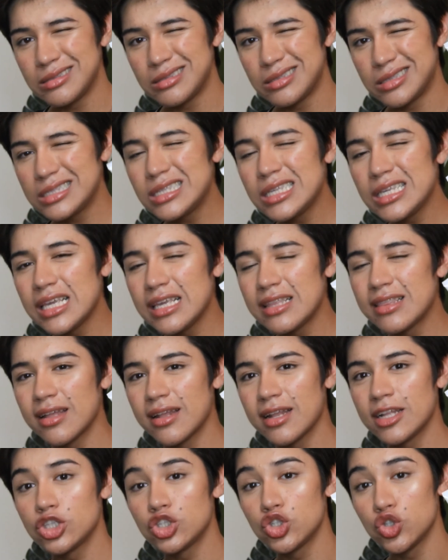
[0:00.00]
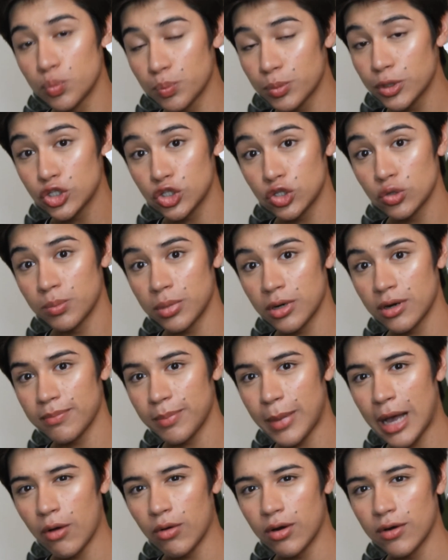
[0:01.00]
see that it's super
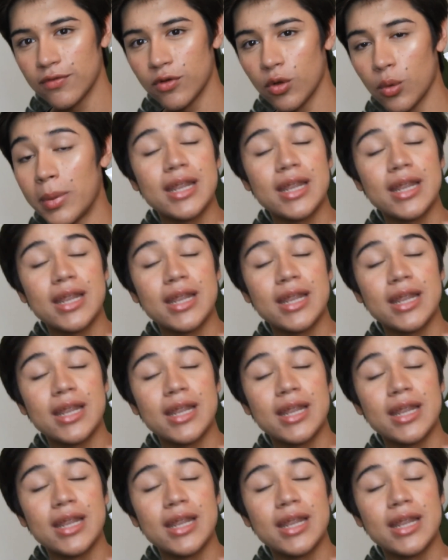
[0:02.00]
powerful,